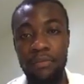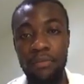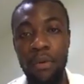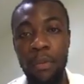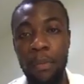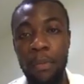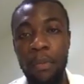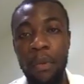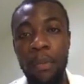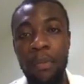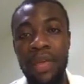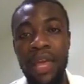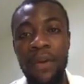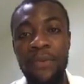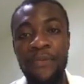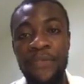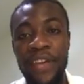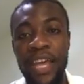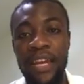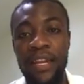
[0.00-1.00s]
Mummy
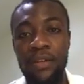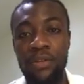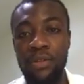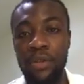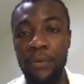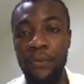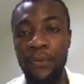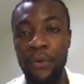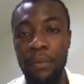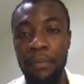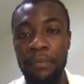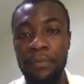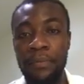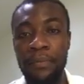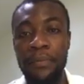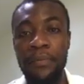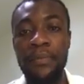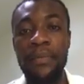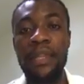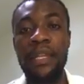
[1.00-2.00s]
and fear into form.
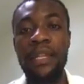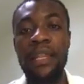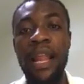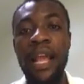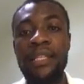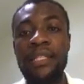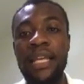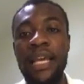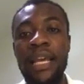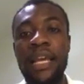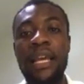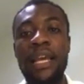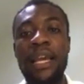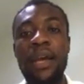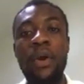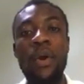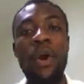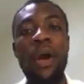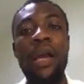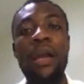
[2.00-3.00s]
Nase,
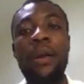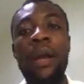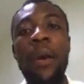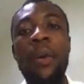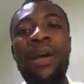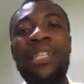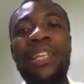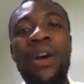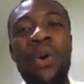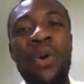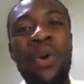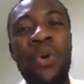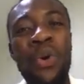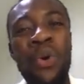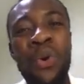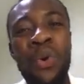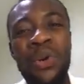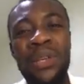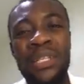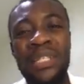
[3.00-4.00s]
I was all
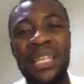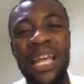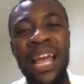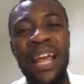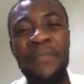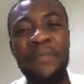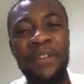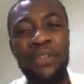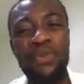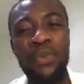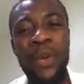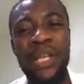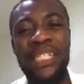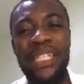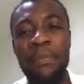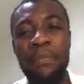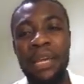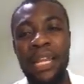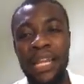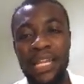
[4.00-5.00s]
wrong, sir, every
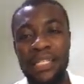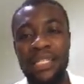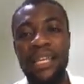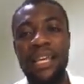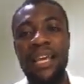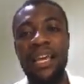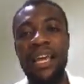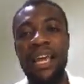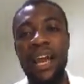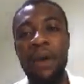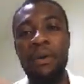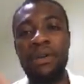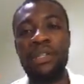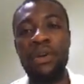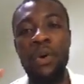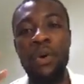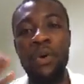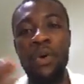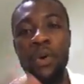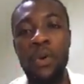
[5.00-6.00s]
20 minutes. I
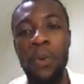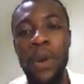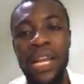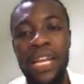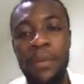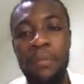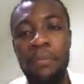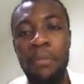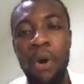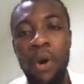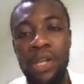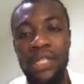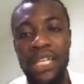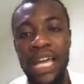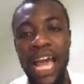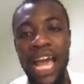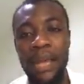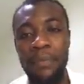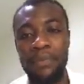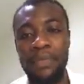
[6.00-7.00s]
was all wrong any more
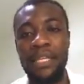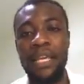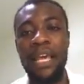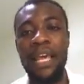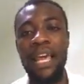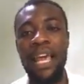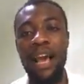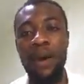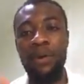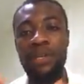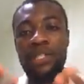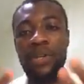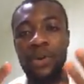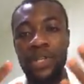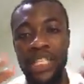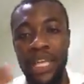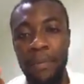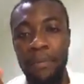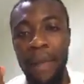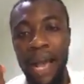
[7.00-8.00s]
times. I was
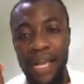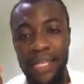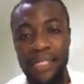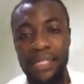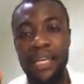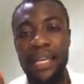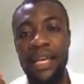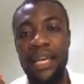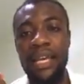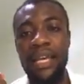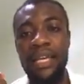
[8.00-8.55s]
all share mask.